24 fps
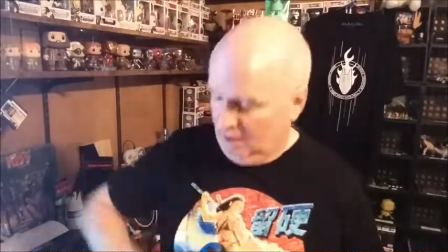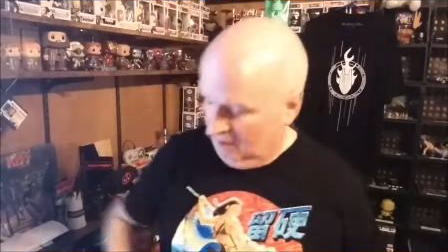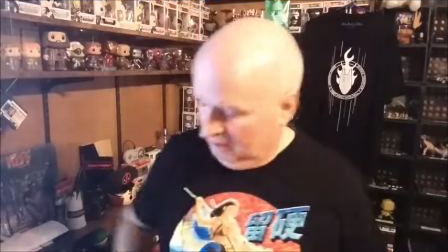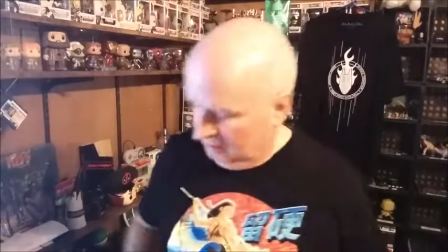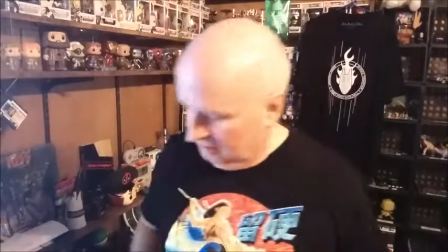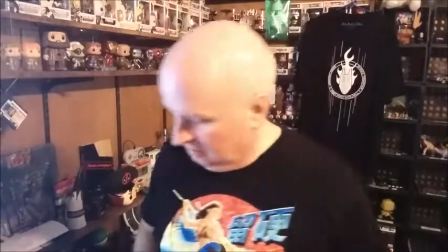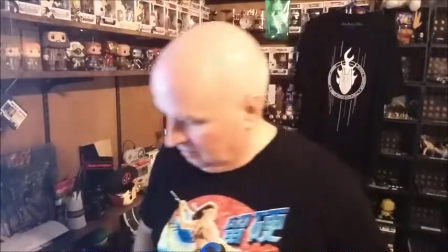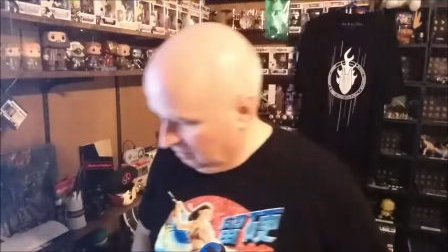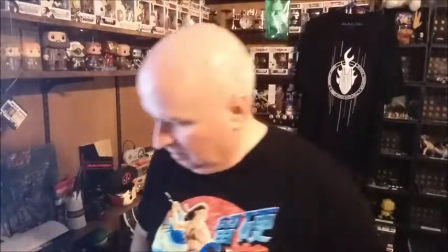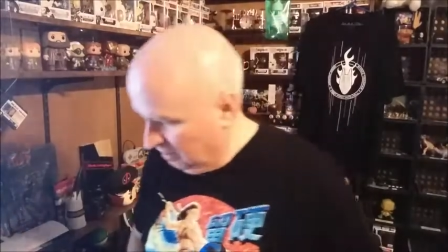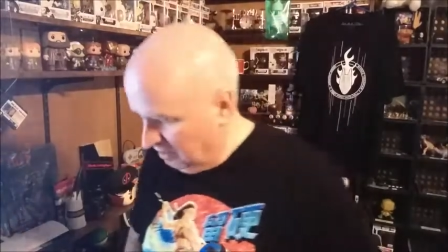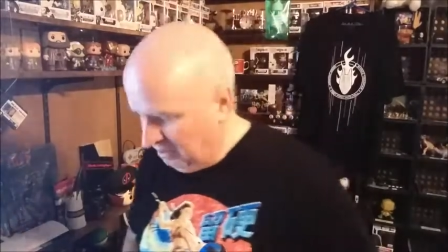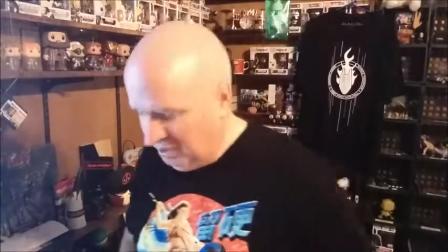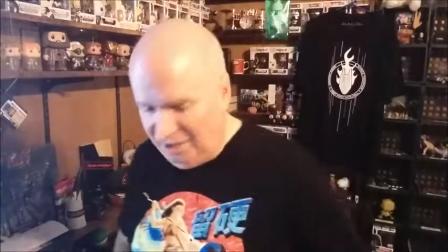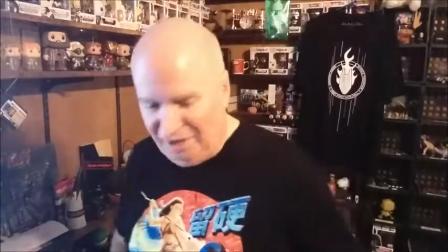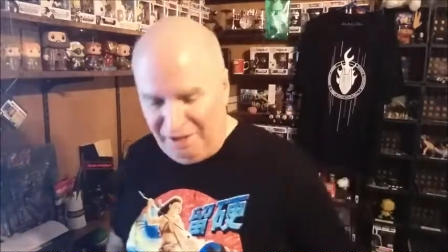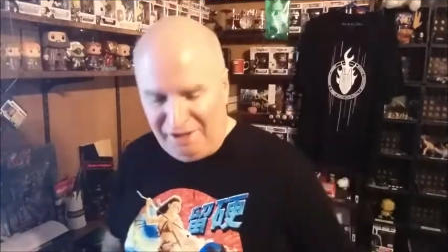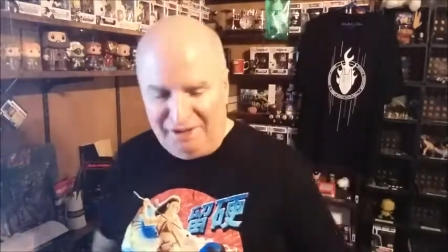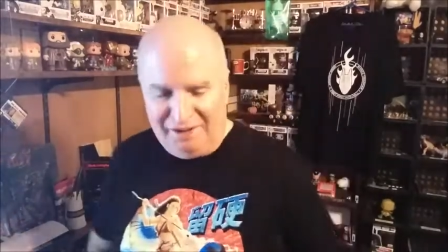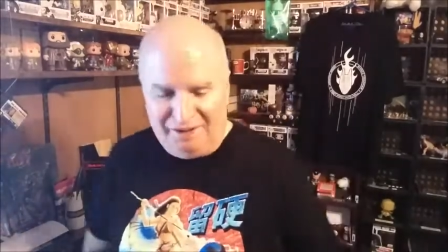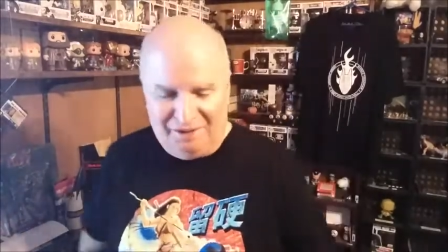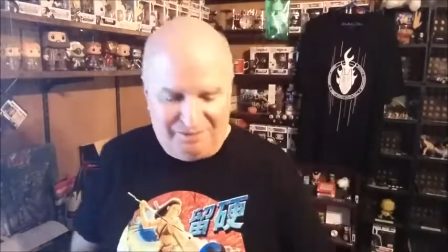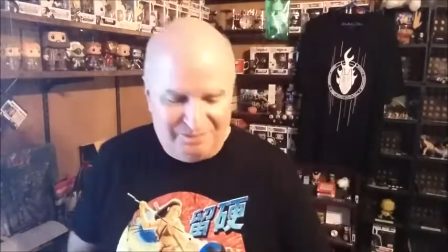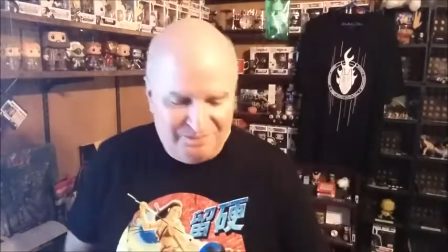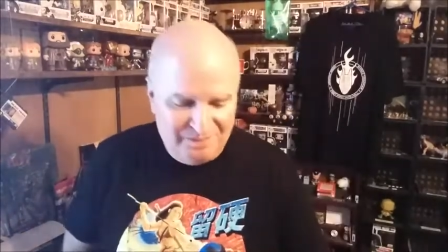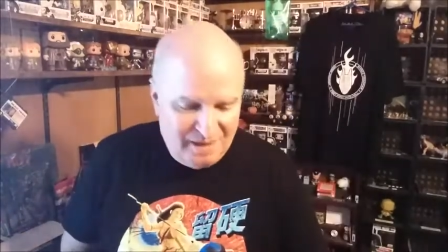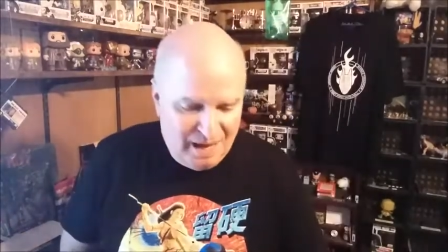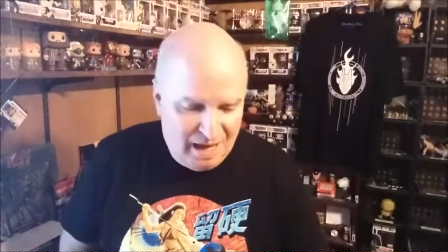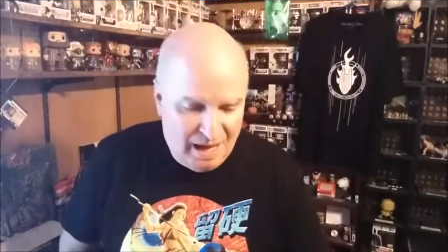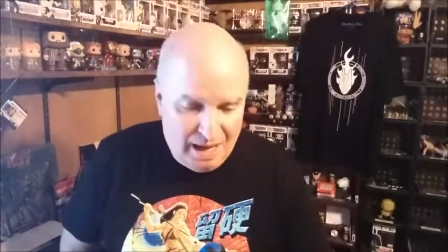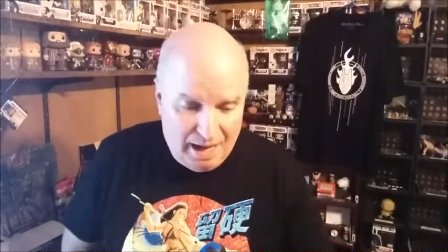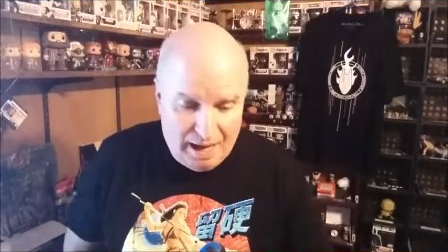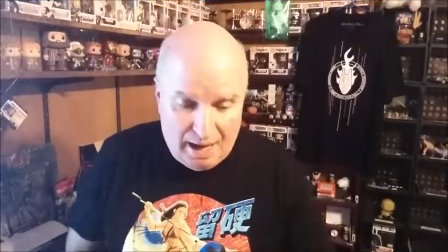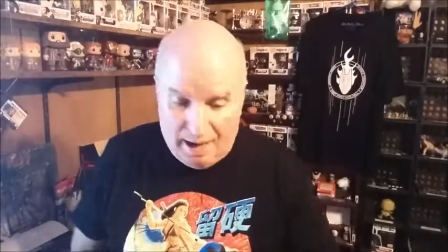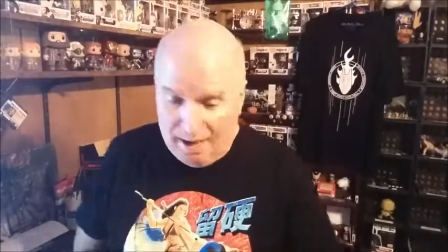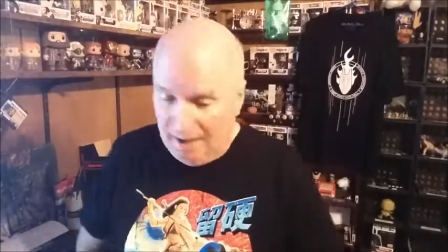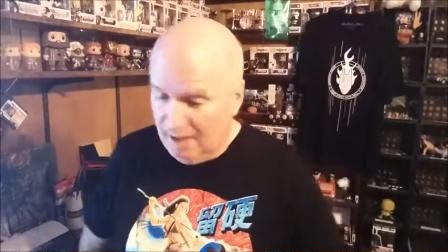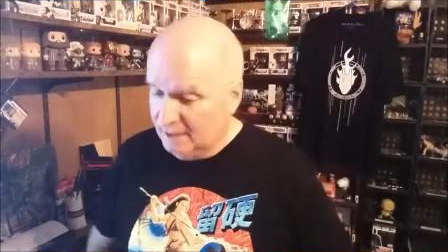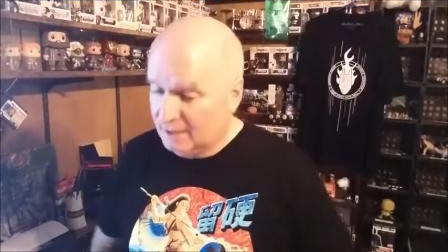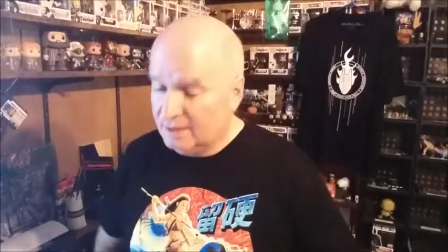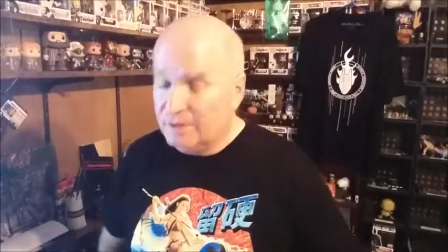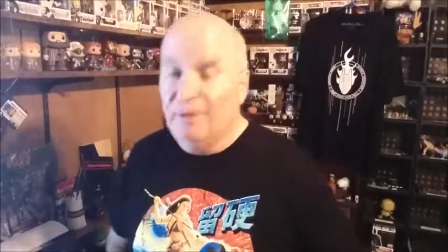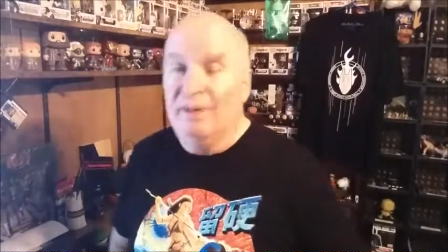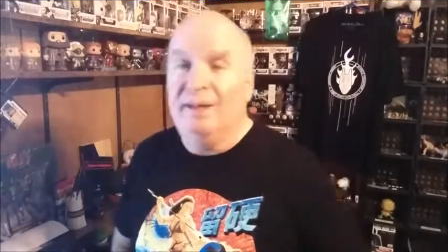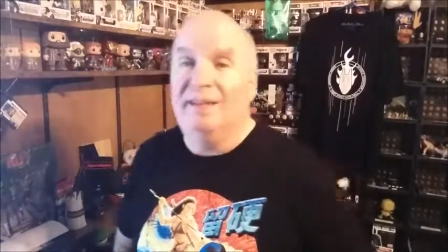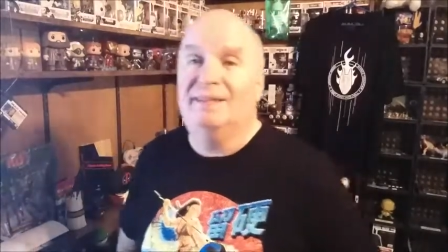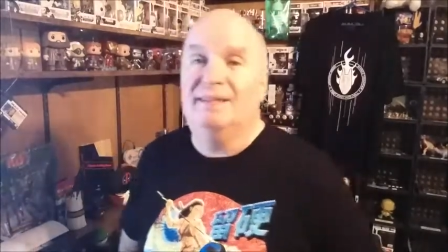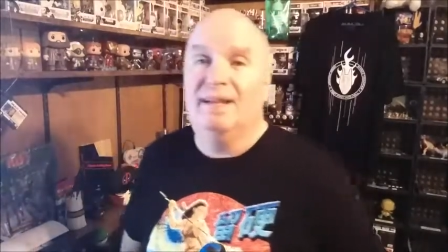So there you go. Alright,
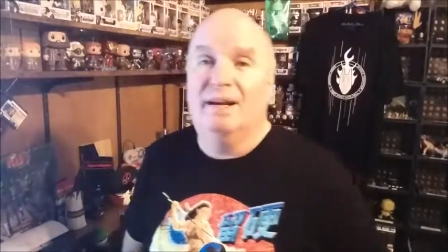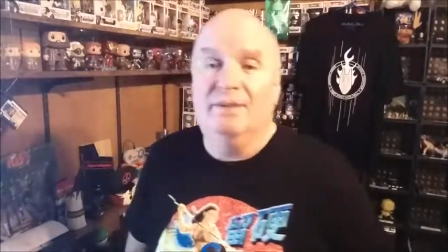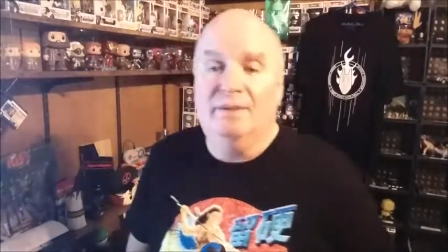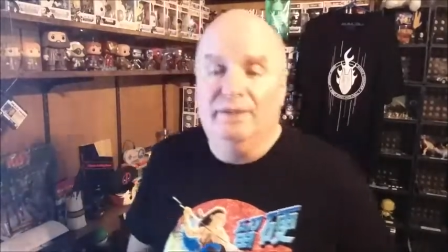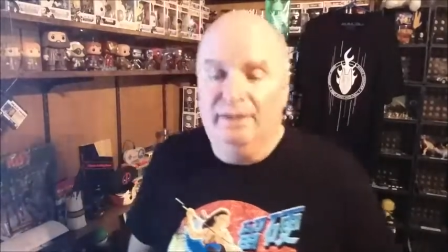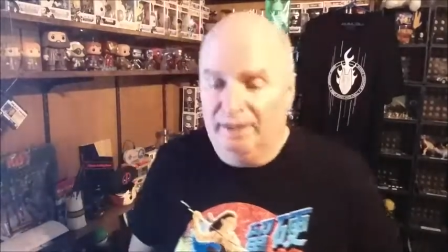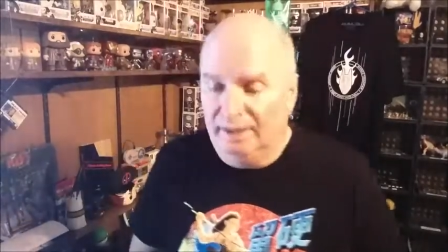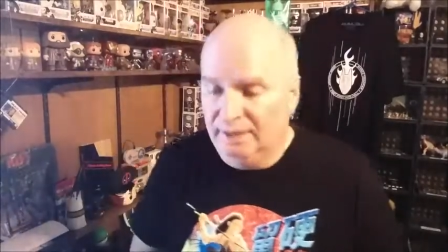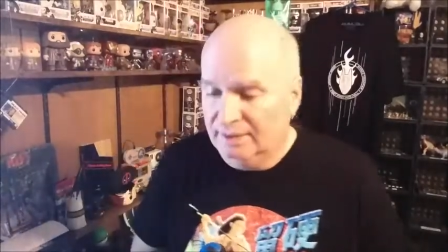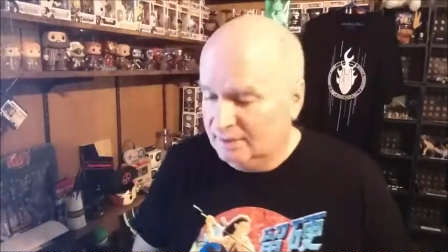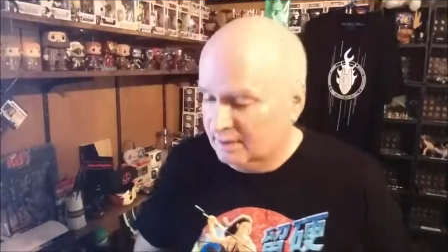so that's everything.